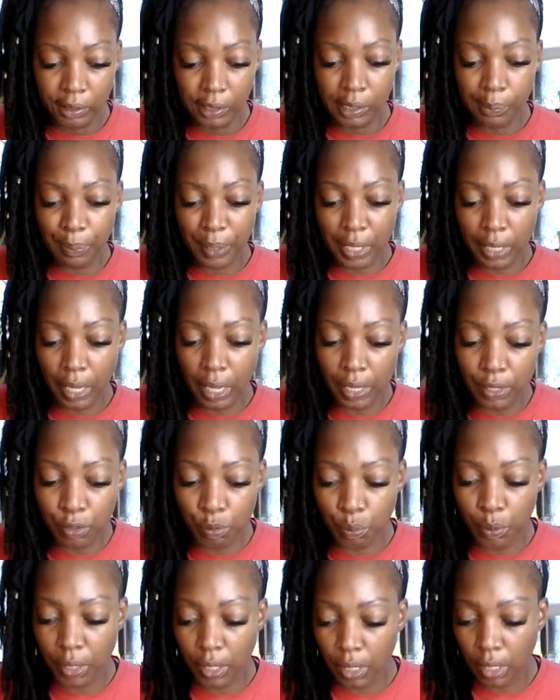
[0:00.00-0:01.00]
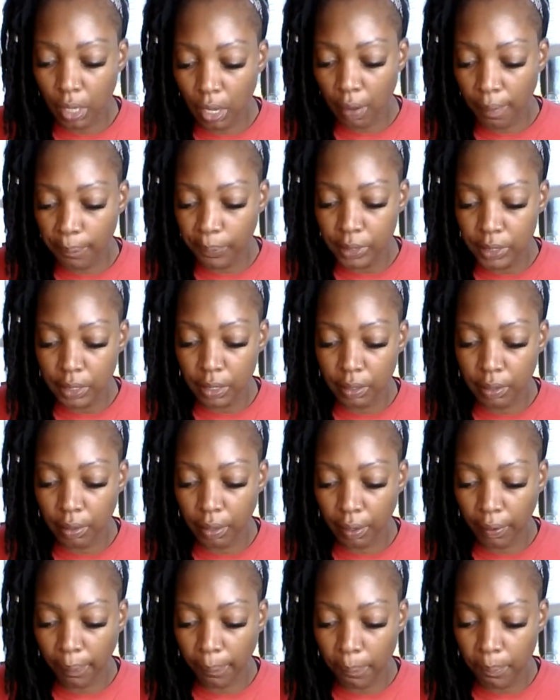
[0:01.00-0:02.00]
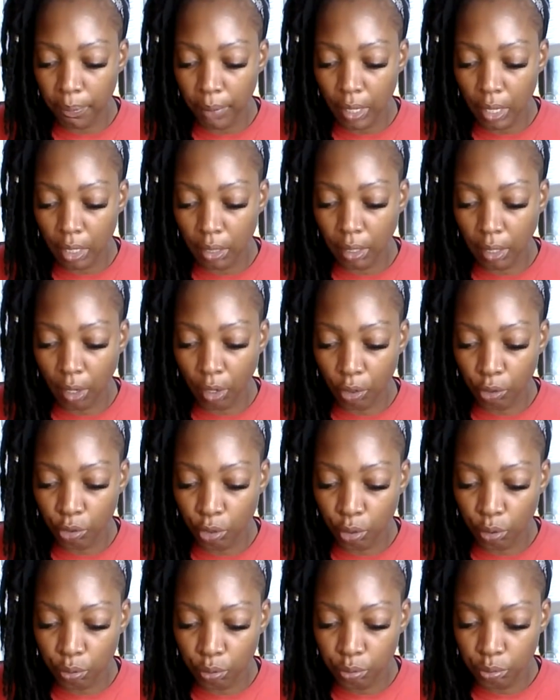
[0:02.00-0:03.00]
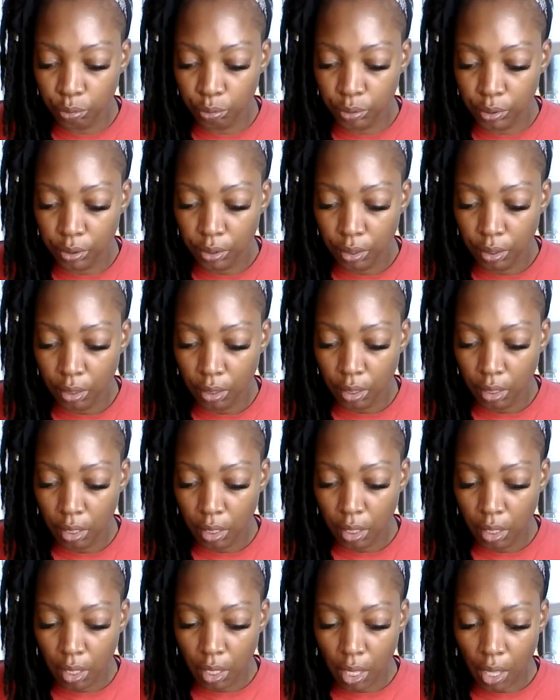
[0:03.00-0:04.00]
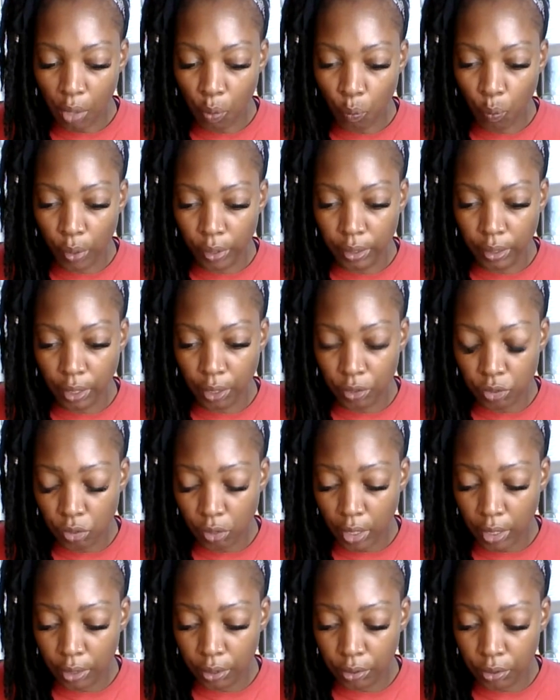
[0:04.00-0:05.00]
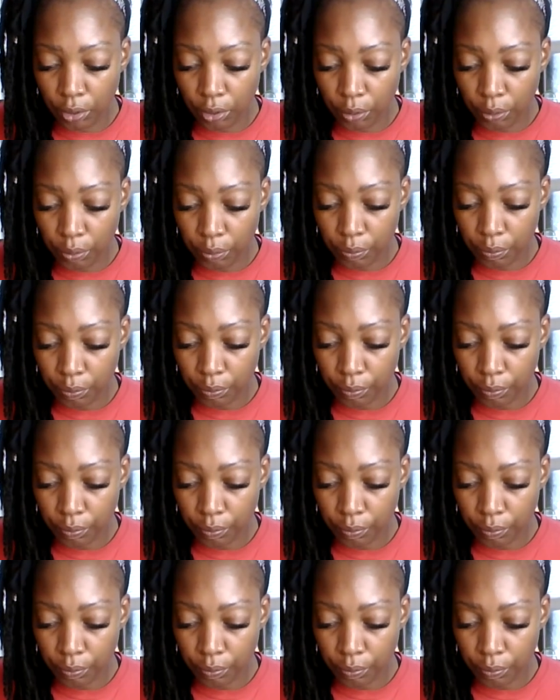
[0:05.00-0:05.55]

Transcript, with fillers: Because when it comes to them and their goals and what they're trying to do,